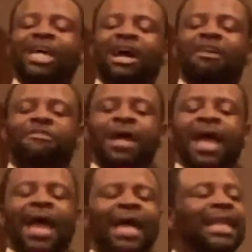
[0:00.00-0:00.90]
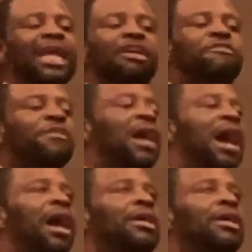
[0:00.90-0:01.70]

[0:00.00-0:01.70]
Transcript: stuff yes, and live for God.